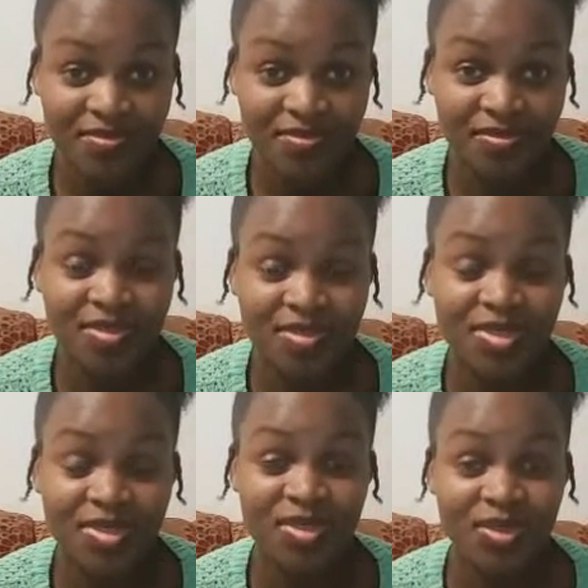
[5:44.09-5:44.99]
So,
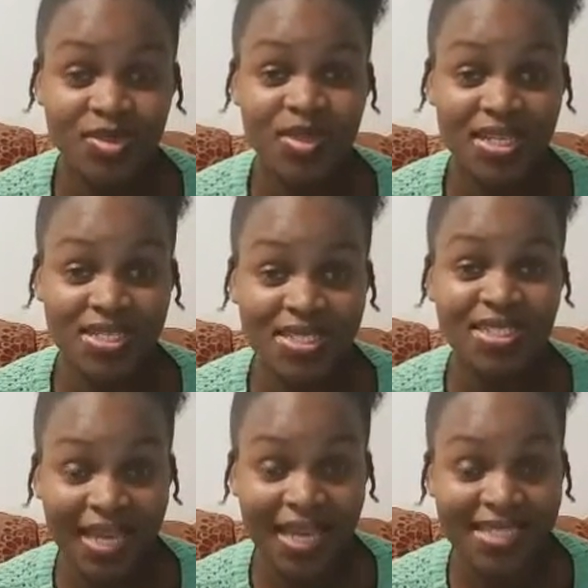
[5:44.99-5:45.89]
as in, you can
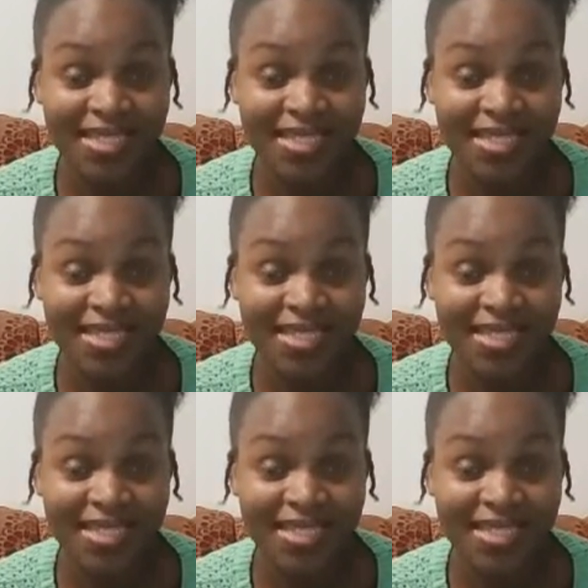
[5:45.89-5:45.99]
see with the